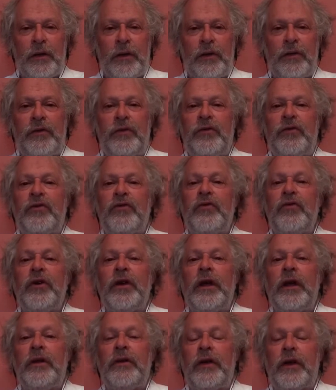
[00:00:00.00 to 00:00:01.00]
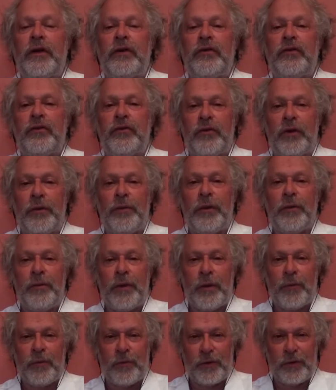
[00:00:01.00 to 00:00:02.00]
it's stream it's like a streaming
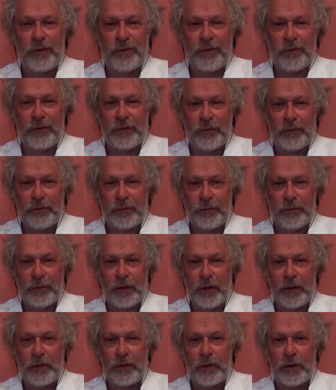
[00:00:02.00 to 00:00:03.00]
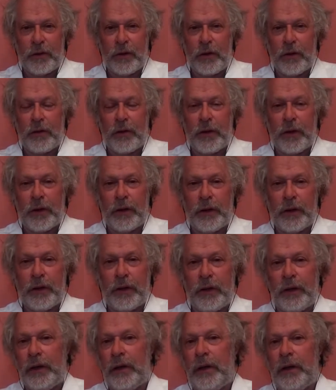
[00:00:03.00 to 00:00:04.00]
memories that are occurring
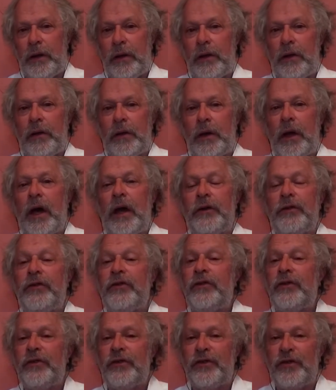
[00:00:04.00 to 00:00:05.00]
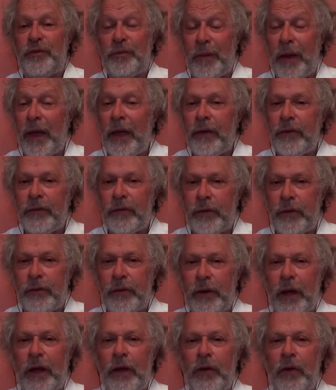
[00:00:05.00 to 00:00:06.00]
in consciousness space they're
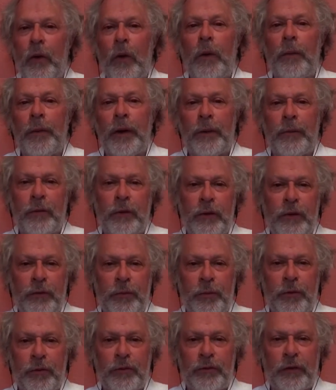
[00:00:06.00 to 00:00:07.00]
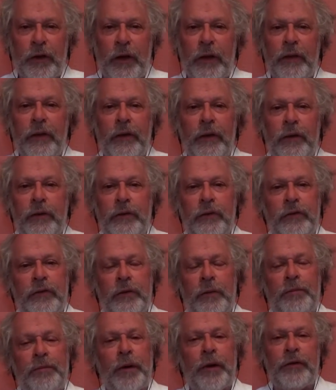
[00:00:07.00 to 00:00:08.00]
not your memories per se there are
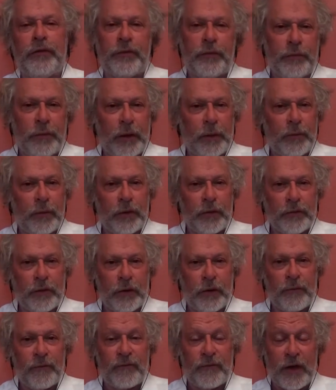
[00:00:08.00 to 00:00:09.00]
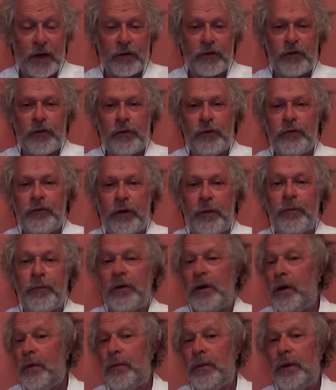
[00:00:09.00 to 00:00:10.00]
just a bunch of memories that affect you some
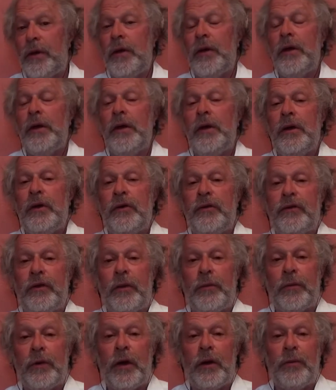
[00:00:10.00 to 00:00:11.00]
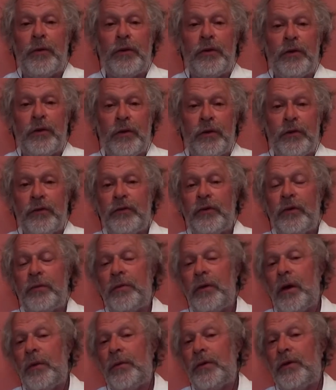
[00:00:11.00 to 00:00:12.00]
come in, some come into you
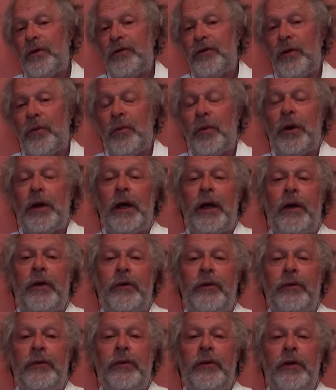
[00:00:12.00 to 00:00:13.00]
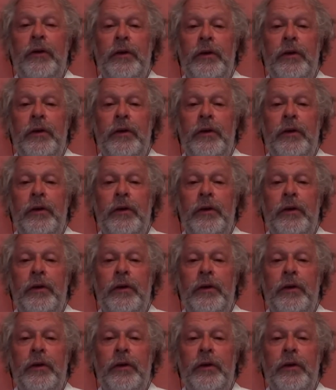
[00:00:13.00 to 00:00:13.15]
some come into someone else